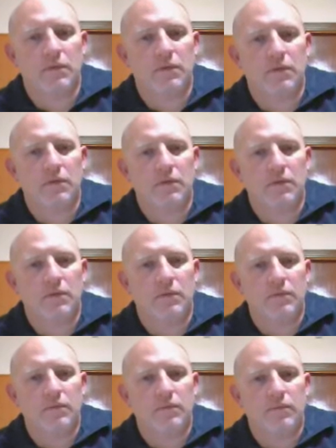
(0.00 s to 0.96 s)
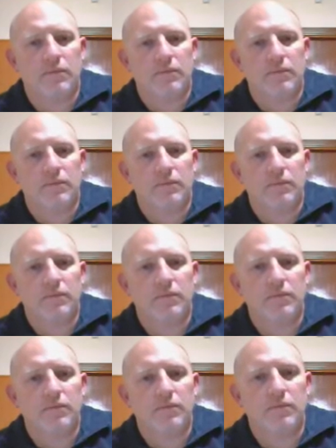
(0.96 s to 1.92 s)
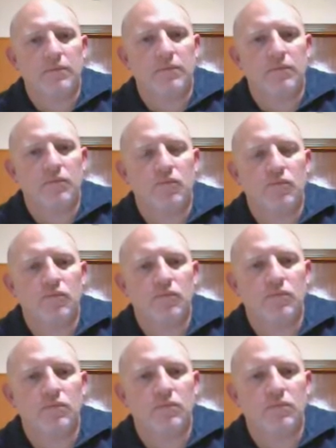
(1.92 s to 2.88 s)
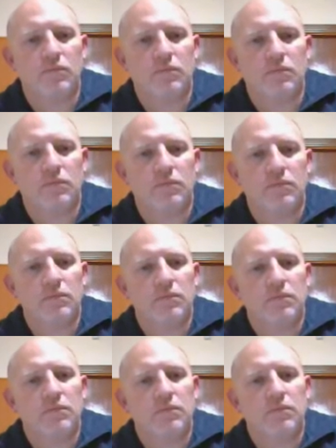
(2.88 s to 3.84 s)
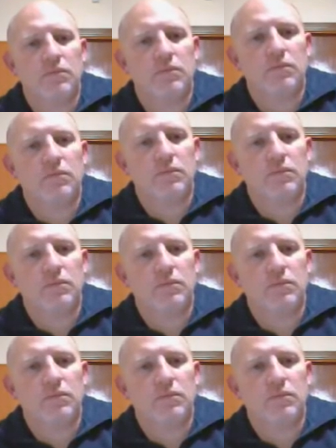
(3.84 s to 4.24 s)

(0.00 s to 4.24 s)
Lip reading: No words are spoken by the person on screen.